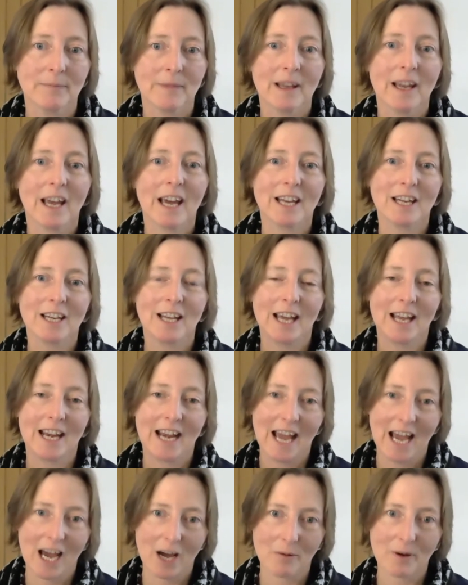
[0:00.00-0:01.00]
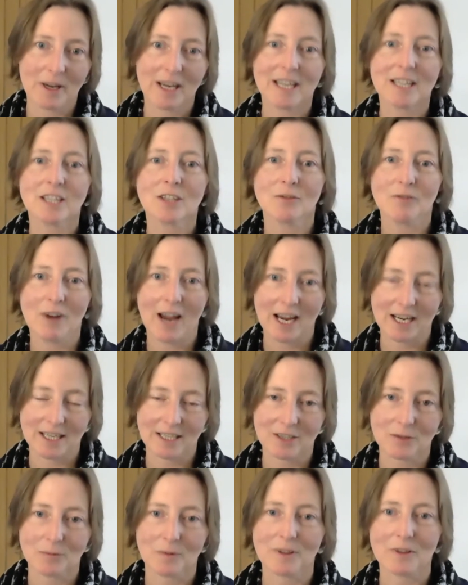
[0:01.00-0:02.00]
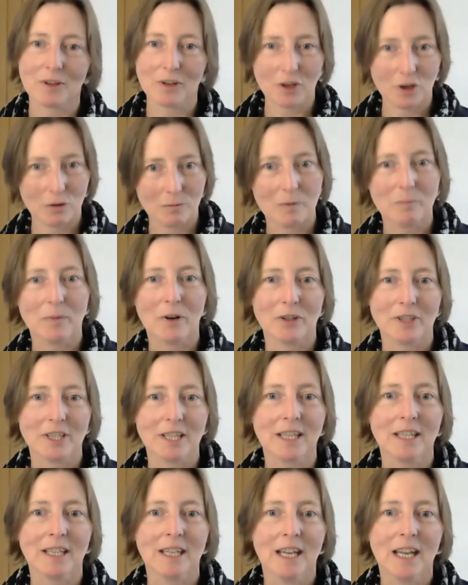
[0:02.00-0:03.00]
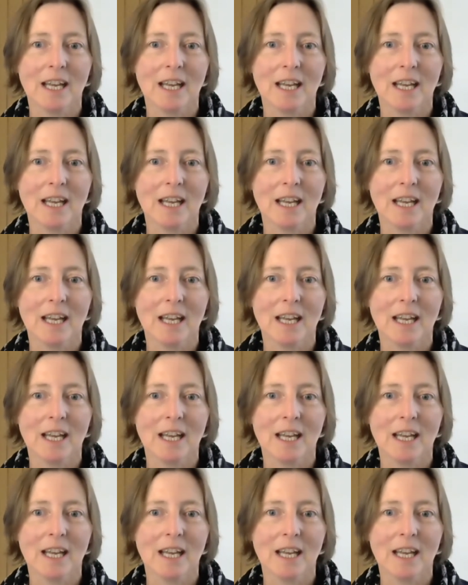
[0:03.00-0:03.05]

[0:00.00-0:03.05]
and how it interacts with the human body.